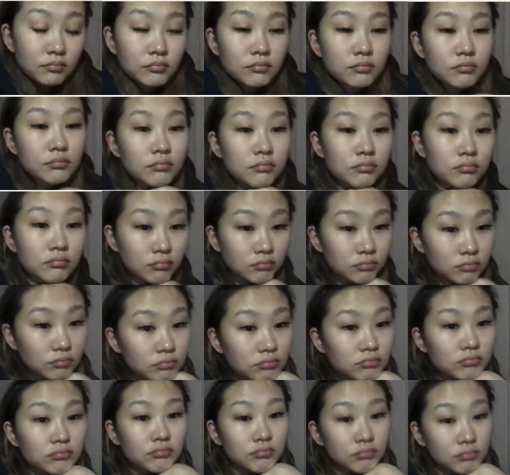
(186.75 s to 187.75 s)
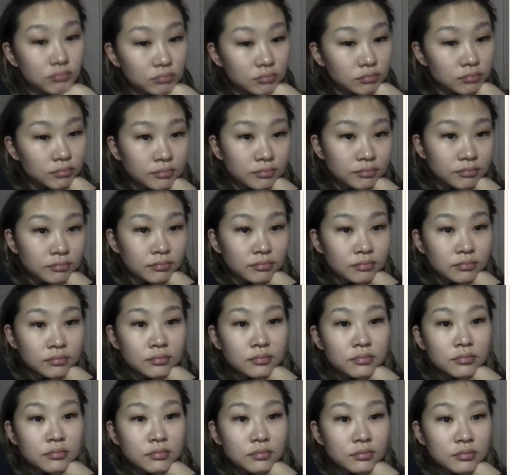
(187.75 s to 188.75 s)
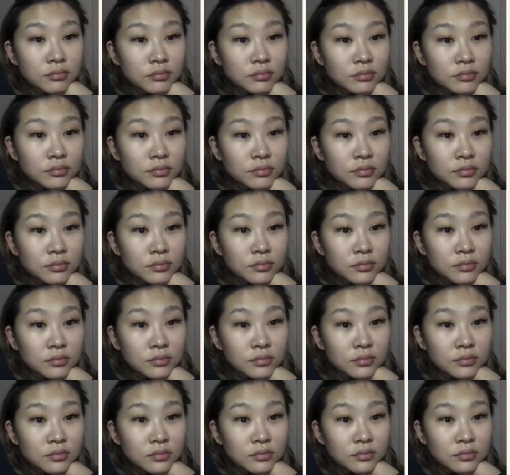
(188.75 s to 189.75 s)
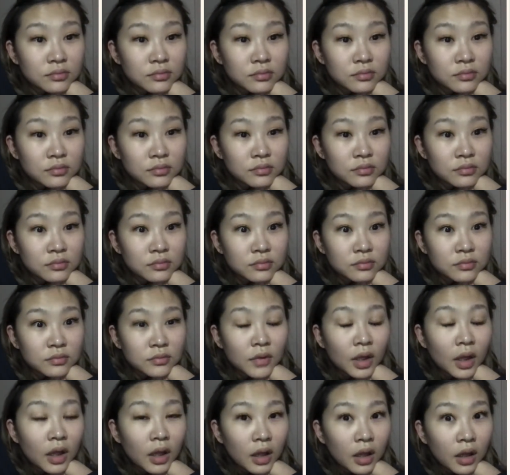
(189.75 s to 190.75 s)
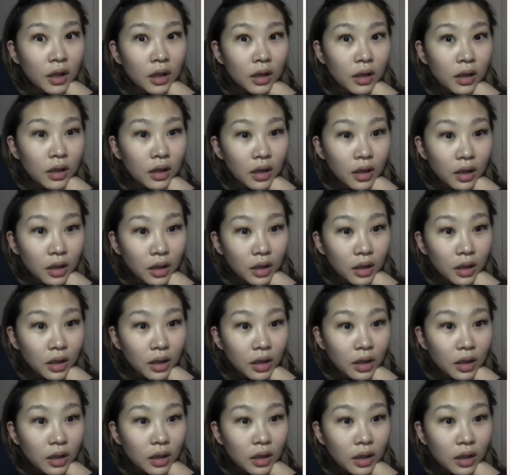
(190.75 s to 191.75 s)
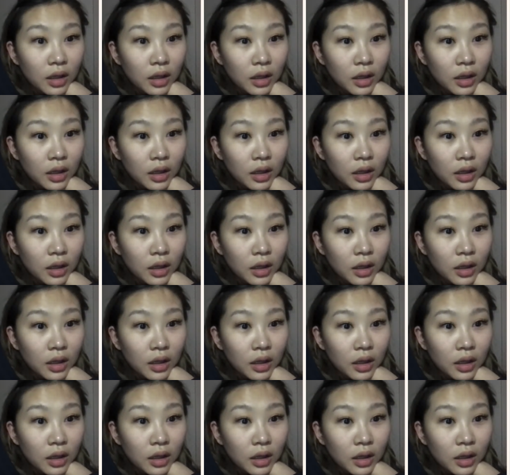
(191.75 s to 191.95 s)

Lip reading: This person isn't speaking.